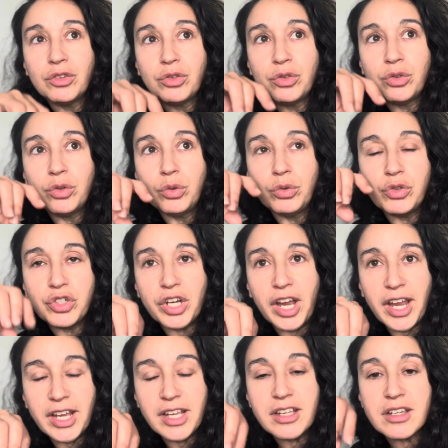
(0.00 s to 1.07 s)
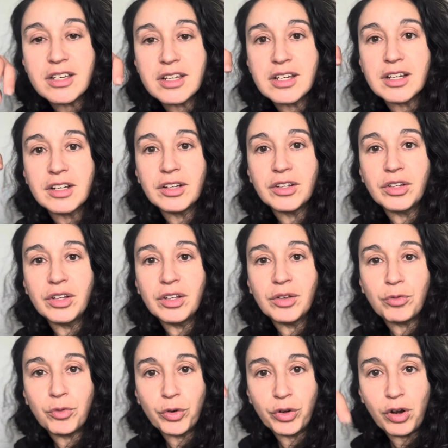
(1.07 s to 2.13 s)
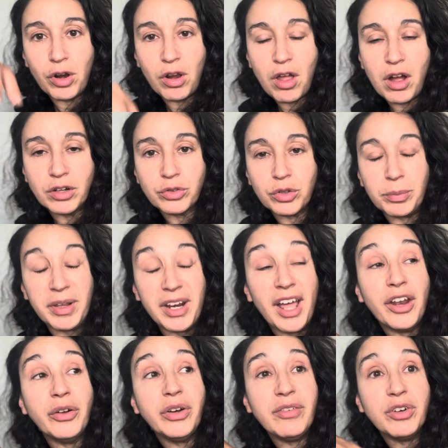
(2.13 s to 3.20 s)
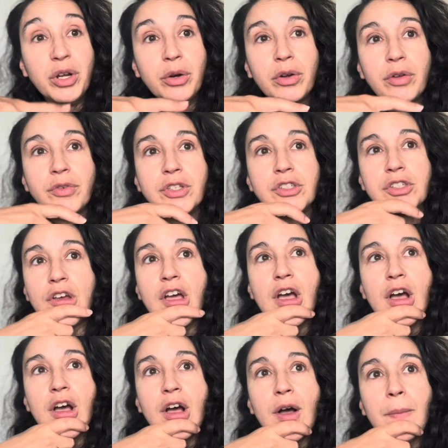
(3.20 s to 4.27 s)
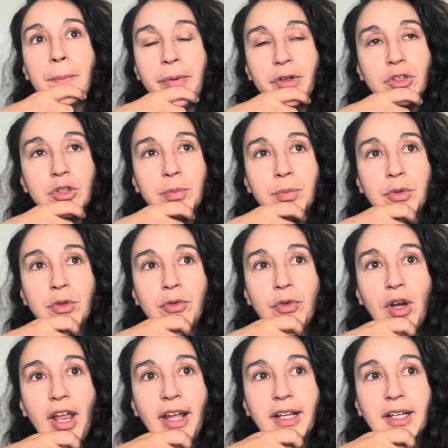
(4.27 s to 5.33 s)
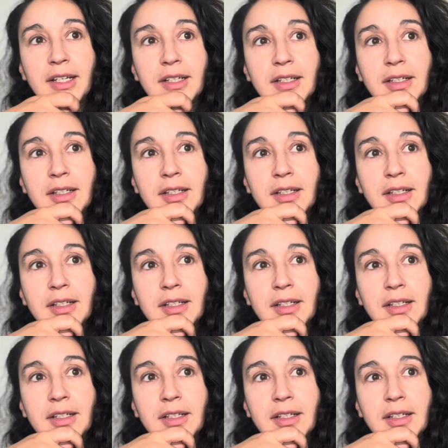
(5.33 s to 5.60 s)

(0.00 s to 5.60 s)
to change for the long term. And I don't even know if it's possible for like